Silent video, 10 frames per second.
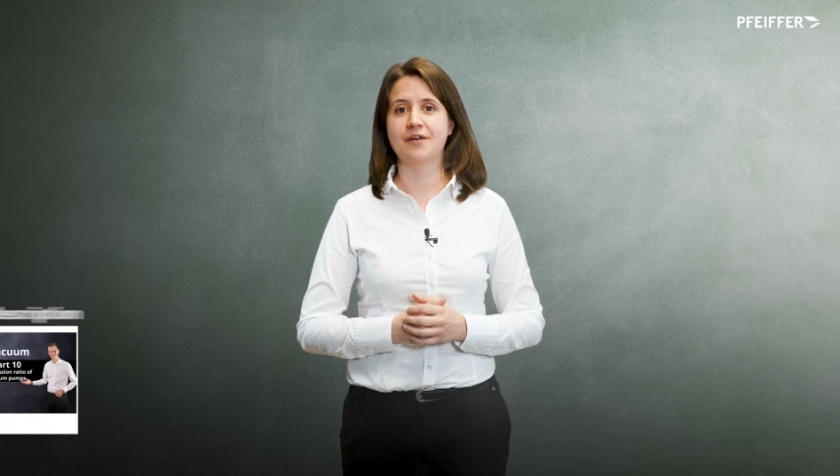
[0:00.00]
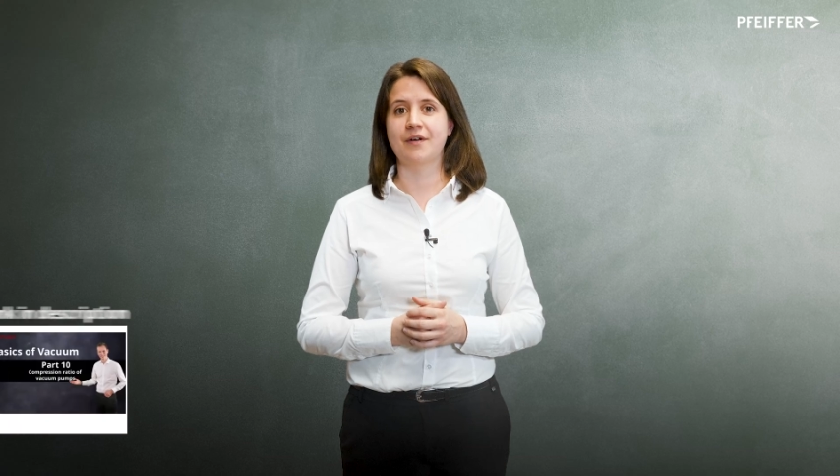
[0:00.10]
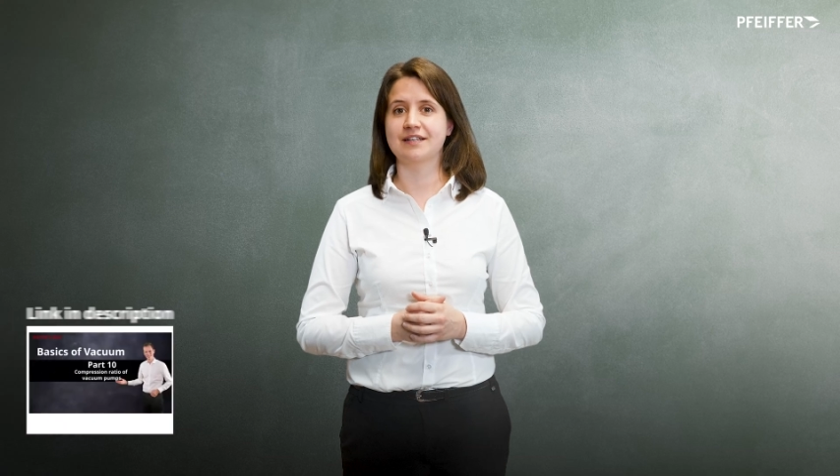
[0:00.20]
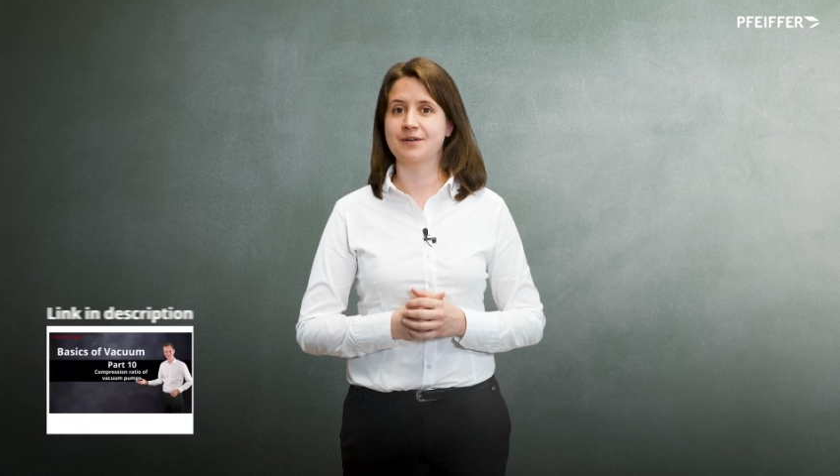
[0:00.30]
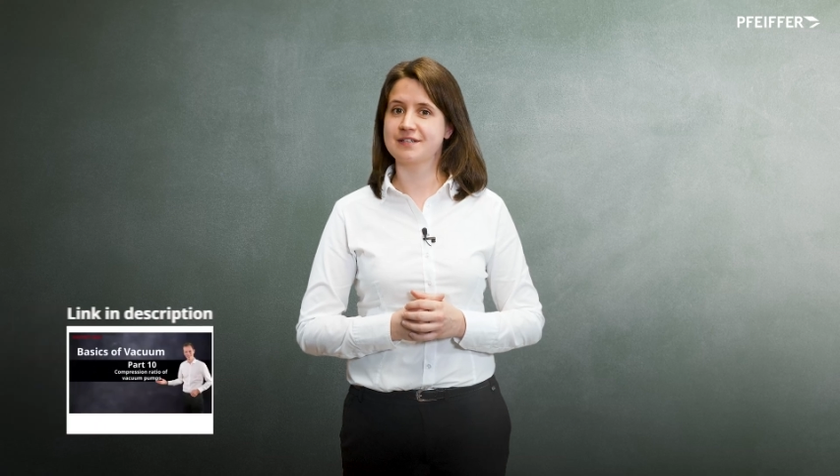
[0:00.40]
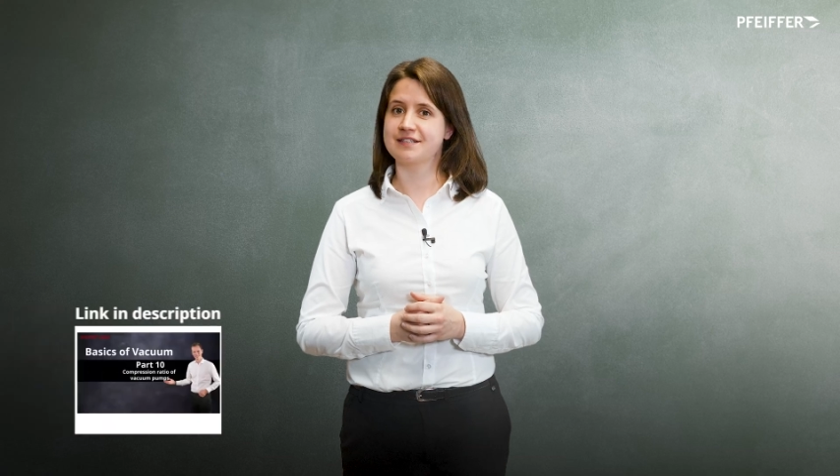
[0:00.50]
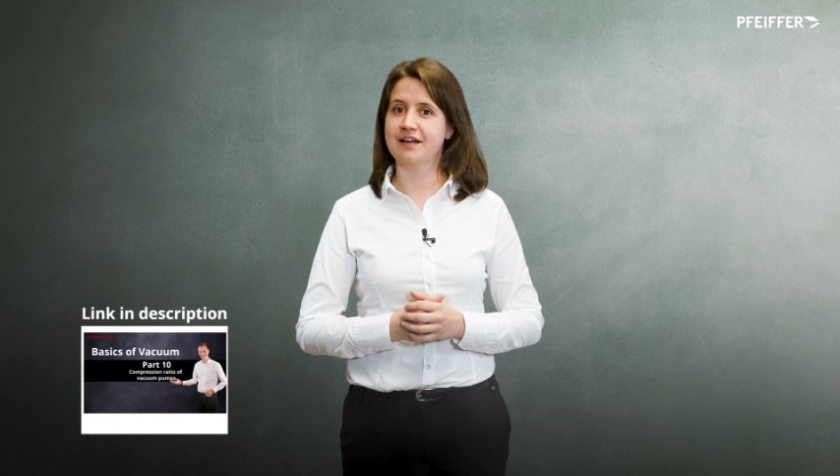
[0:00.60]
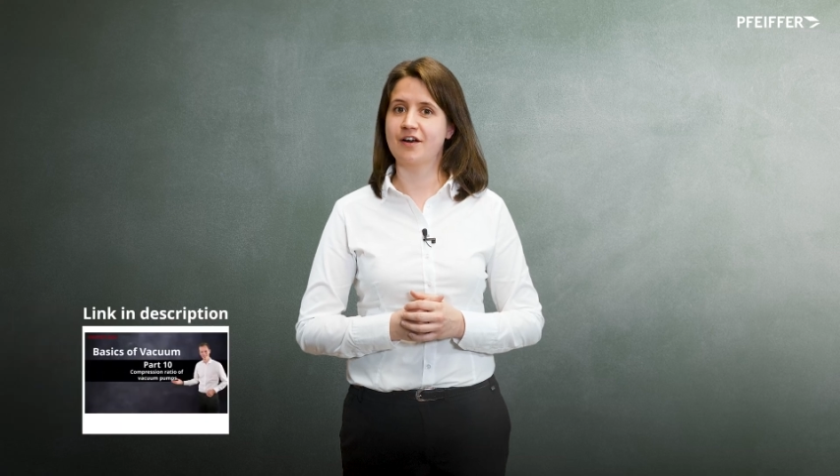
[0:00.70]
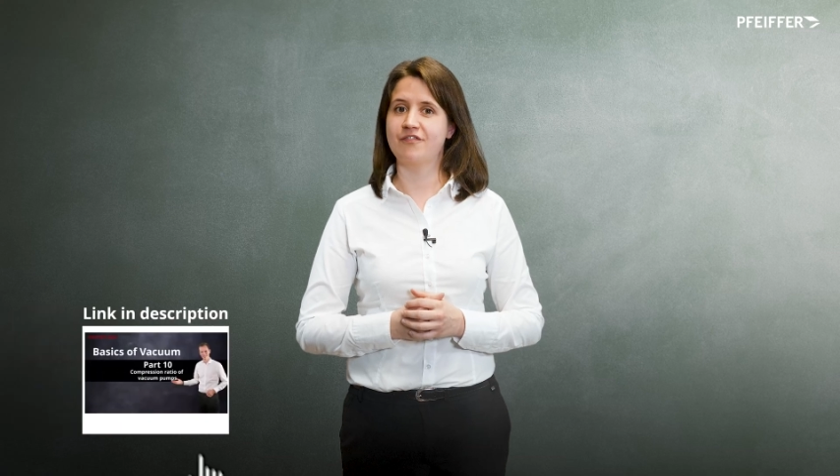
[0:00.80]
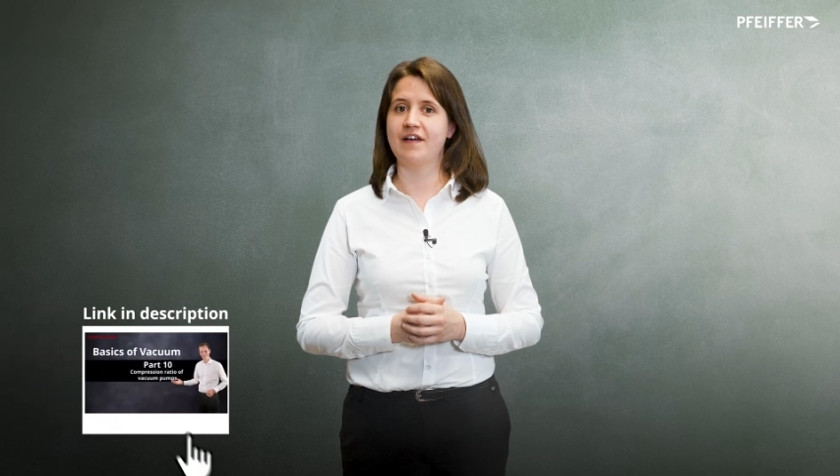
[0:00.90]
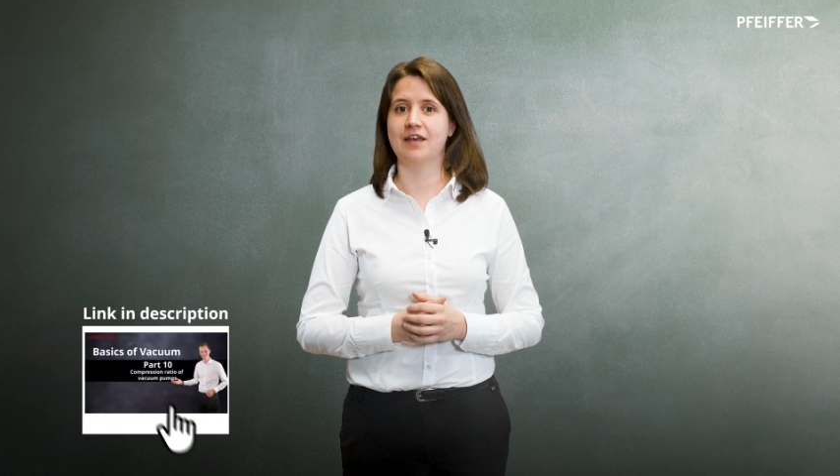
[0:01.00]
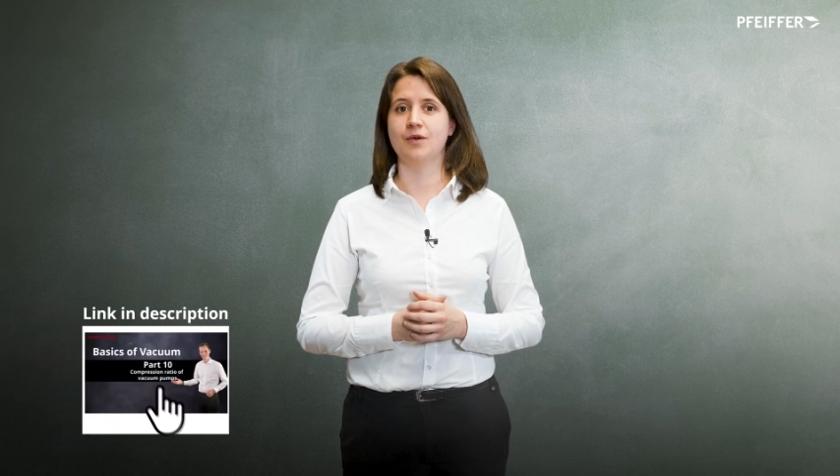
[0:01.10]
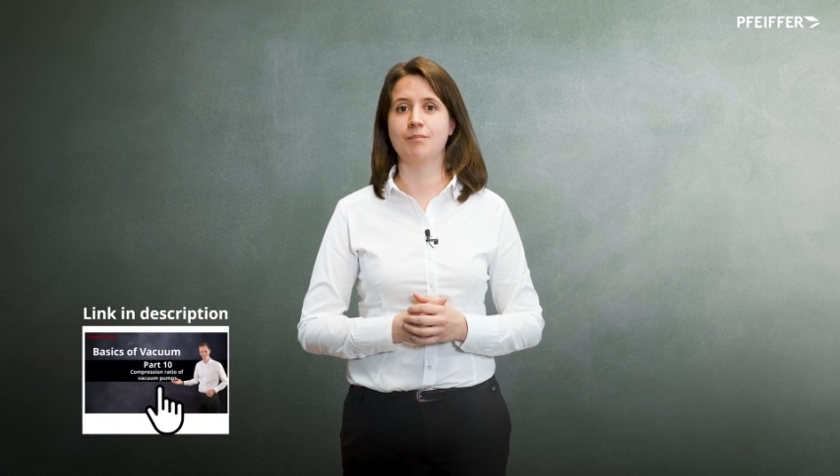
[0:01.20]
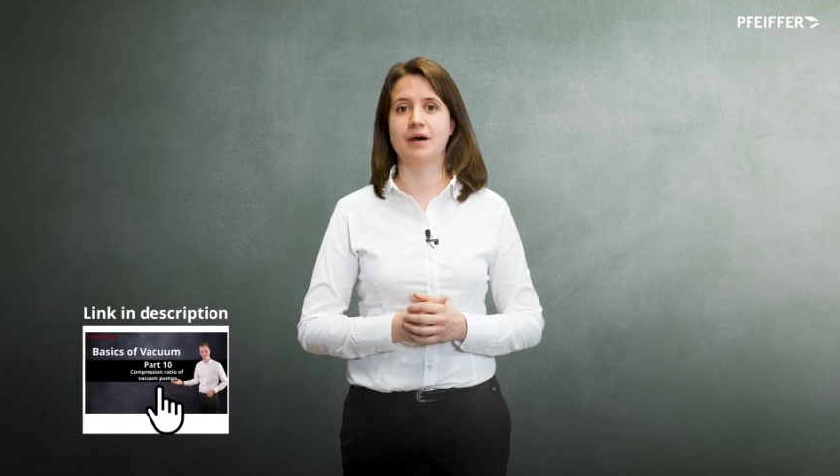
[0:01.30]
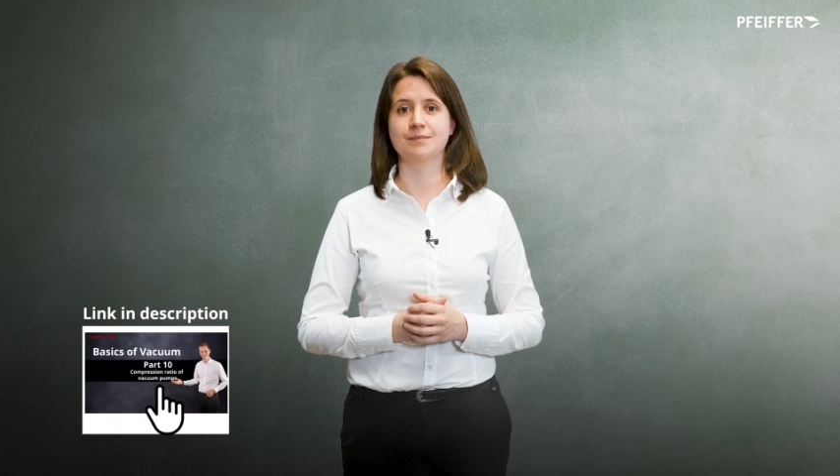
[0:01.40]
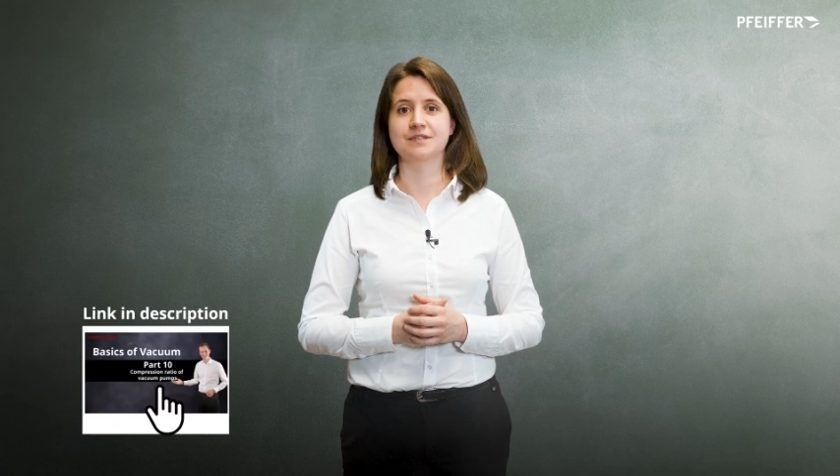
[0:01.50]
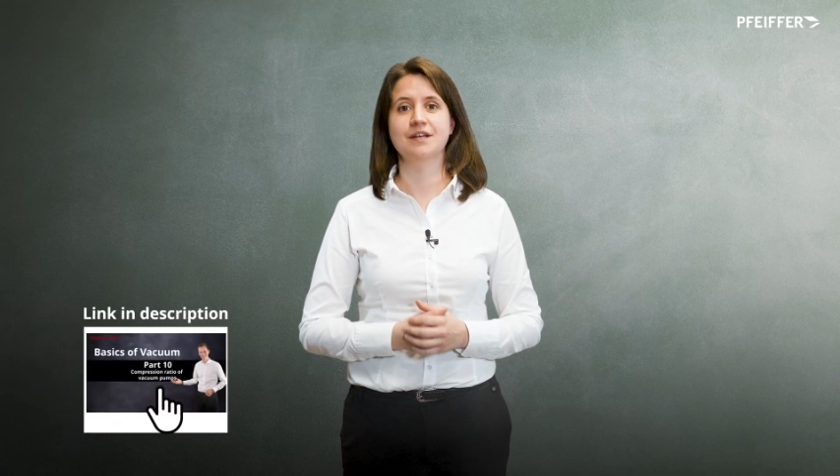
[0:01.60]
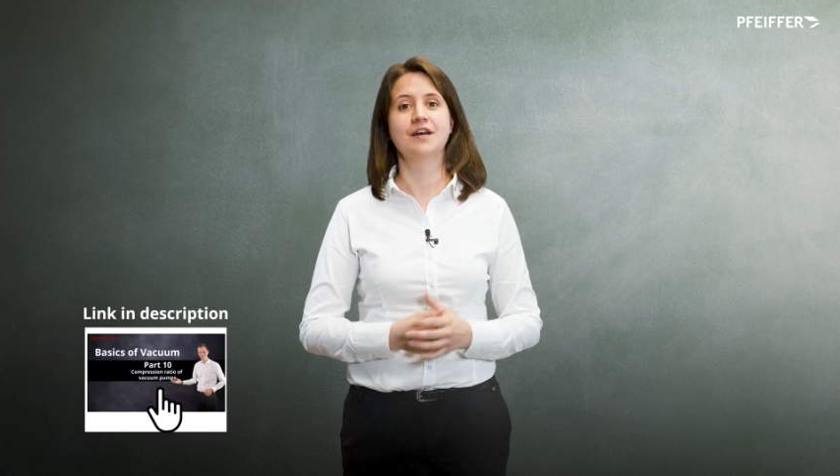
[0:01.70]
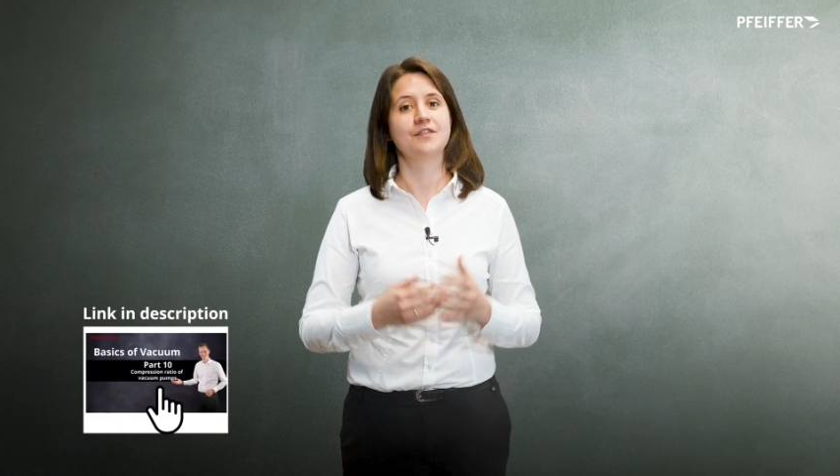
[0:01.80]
characteristic of vacuum pumps,